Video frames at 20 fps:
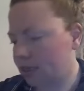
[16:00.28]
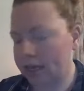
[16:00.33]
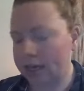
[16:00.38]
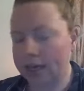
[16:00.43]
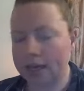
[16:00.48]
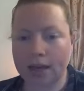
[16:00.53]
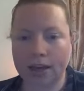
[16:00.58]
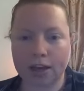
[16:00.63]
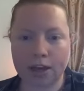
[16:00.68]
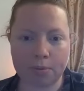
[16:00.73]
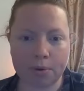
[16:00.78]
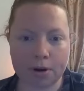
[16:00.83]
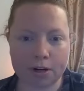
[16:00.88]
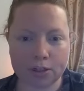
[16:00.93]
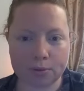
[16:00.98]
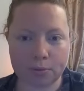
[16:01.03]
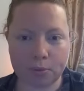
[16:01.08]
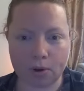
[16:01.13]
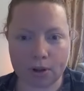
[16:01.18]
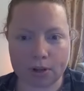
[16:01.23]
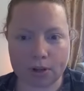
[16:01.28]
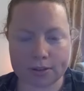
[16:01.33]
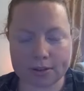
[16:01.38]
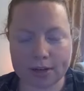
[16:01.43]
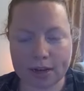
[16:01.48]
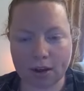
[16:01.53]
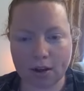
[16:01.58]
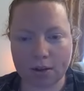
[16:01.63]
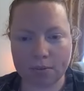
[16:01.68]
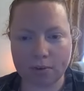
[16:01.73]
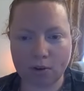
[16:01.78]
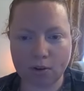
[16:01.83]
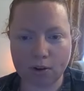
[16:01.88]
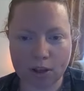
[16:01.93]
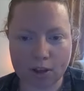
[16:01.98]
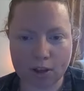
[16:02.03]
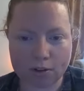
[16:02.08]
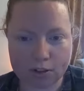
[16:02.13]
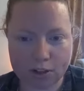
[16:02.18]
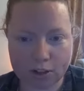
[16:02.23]
key acupressure points. Now, I'm not
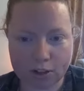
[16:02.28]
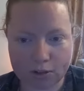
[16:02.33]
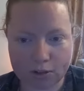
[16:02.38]
going to